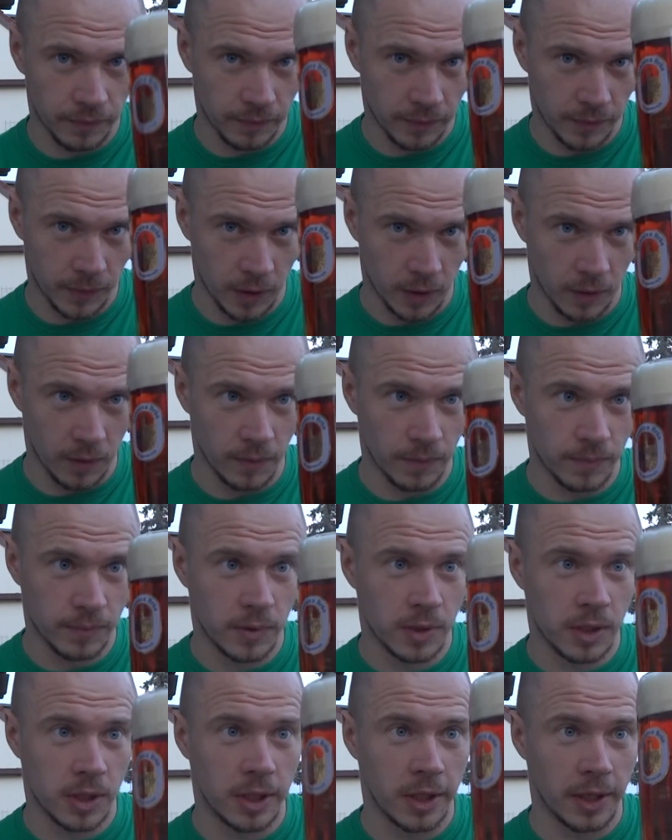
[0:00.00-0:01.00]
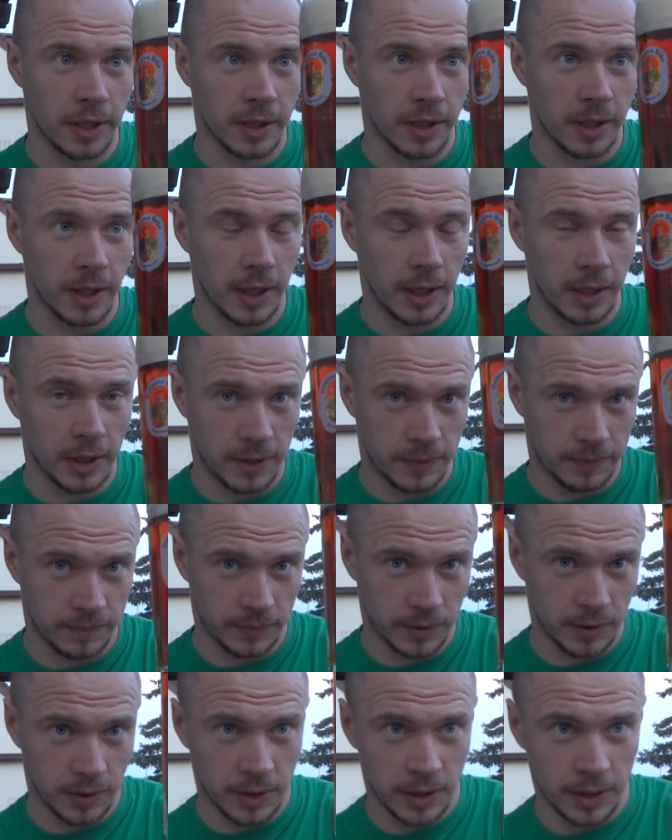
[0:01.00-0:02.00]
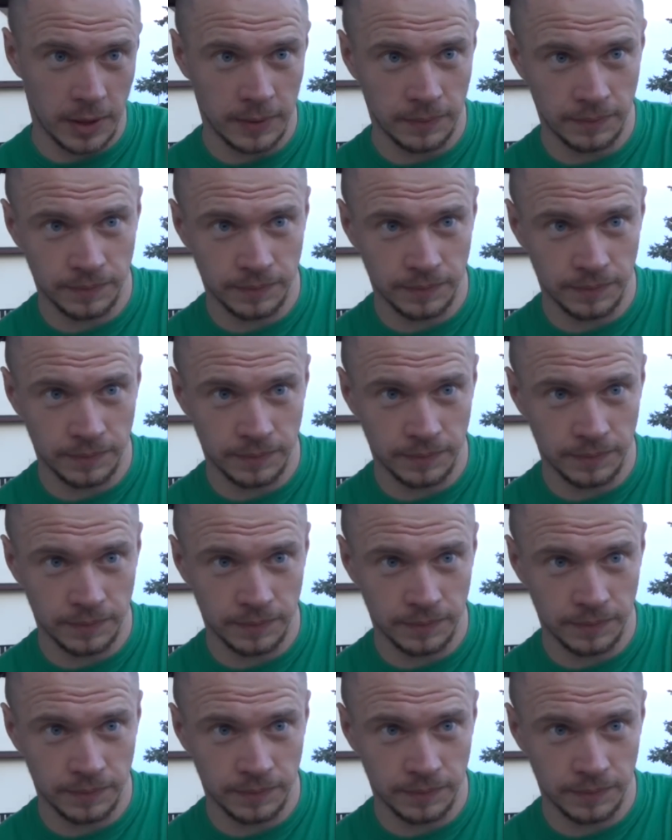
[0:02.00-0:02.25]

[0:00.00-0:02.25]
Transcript: So cheers guys, you see